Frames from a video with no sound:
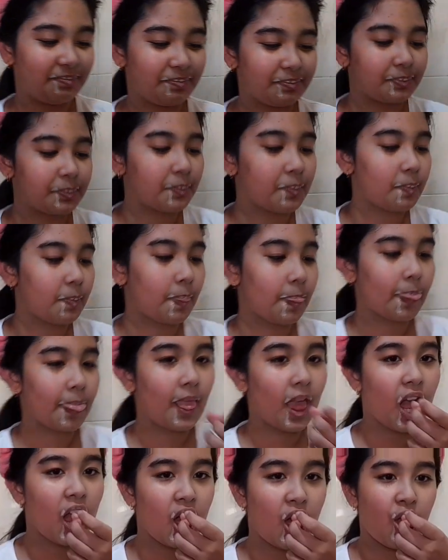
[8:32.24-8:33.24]
It's
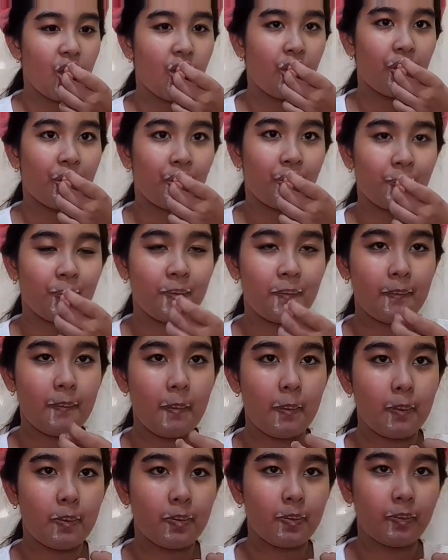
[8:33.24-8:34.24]
pure?
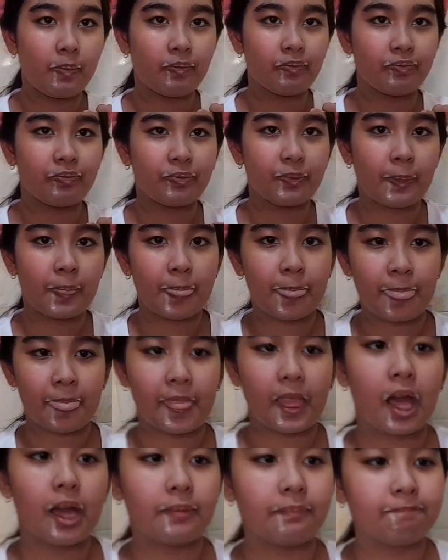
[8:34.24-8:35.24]
Ah, it's
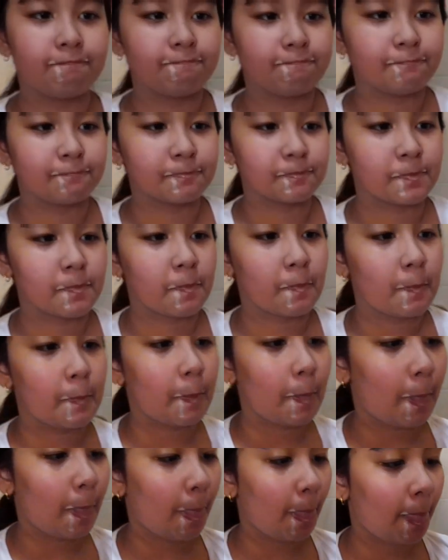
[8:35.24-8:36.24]
blended already?
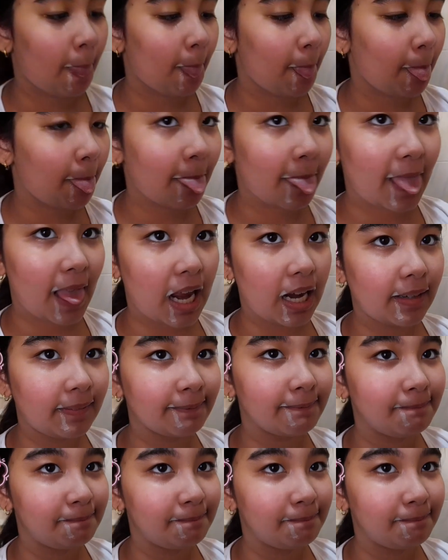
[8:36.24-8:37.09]
There's still a little.